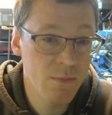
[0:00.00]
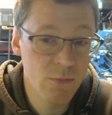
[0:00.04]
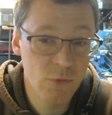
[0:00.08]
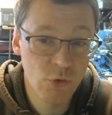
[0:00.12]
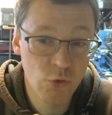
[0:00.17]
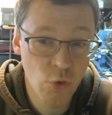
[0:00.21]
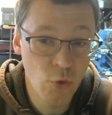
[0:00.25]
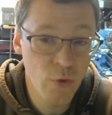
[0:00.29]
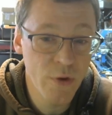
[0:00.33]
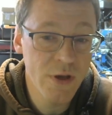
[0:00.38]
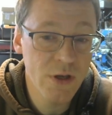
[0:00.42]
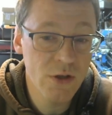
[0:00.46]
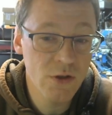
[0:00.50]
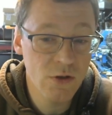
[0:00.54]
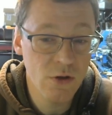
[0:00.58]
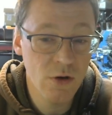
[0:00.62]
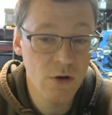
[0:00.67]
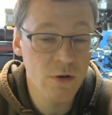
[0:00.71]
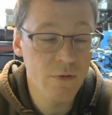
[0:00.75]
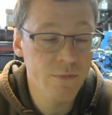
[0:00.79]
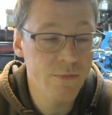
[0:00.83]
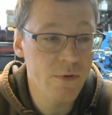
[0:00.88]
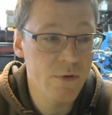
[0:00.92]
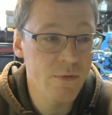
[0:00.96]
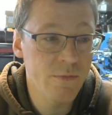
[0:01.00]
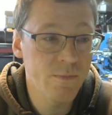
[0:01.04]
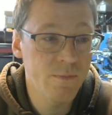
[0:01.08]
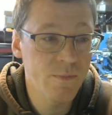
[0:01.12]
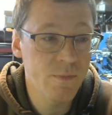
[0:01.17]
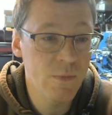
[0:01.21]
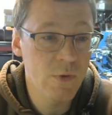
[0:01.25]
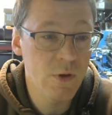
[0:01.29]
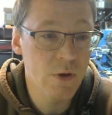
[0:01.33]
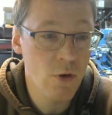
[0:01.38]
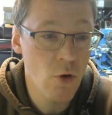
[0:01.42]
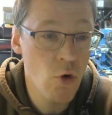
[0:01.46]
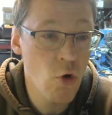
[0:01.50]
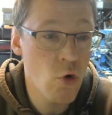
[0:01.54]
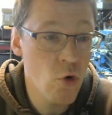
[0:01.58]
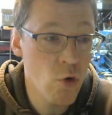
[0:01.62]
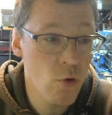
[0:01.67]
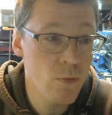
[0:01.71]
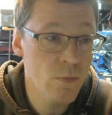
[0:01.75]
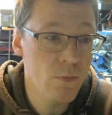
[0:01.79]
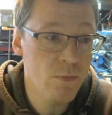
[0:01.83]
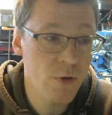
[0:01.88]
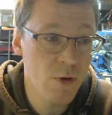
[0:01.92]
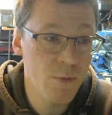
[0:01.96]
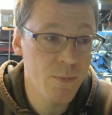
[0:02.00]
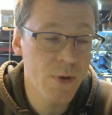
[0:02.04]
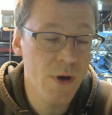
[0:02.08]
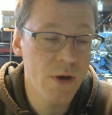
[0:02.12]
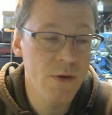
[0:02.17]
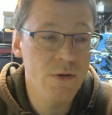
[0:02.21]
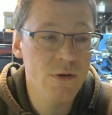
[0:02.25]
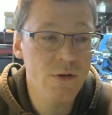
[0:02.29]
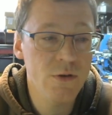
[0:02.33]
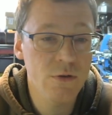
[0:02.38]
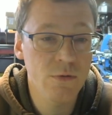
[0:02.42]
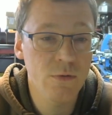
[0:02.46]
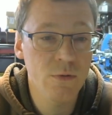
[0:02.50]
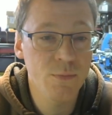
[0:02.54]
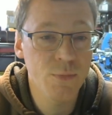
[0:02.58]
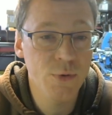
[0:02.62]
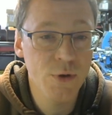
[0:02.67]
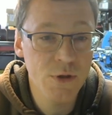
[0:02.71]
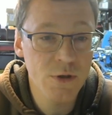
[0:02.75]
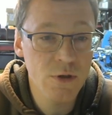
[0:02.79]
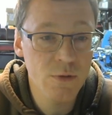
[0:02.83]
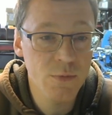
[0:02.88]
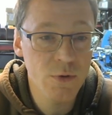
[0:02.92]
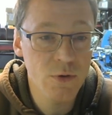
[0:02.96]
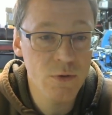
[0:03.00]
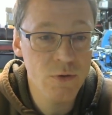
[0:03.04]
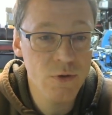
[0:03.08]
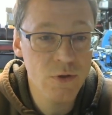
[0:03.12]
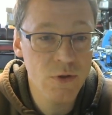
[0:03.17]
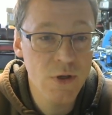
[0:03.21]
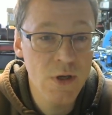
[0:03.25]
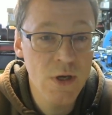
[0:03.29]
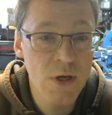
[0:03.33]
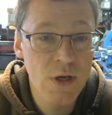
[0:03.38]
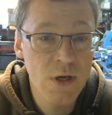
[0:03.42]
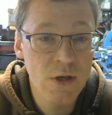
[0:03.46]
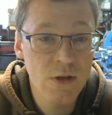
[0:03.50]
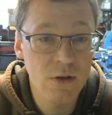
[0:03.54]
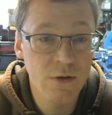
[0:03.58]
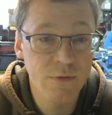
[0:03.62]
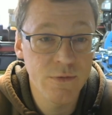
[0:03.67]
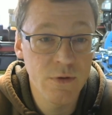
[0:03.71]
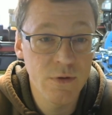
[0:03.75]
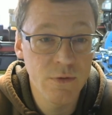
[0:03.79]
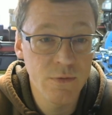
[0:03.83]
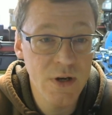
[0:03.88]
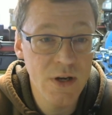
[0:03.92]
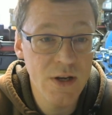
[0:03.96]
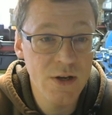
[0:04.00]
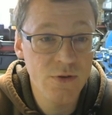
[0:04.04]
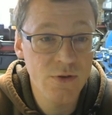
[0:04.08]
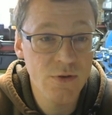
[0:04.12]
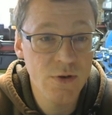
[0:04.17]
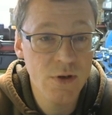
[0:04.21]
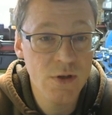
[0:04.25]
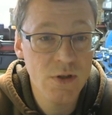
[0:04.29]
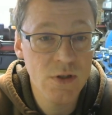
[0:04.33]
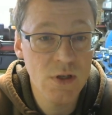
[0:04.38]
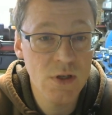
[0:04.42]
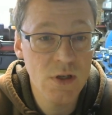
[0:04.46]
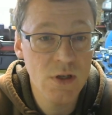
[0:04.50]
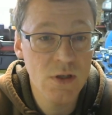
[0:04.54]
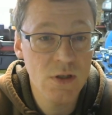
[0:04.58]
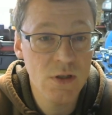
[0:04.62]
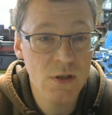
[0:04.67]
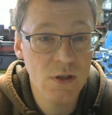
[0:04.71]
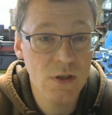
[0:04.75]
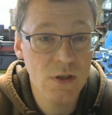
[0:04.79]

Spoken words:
drawings of the core components are on printables, so if you're really interested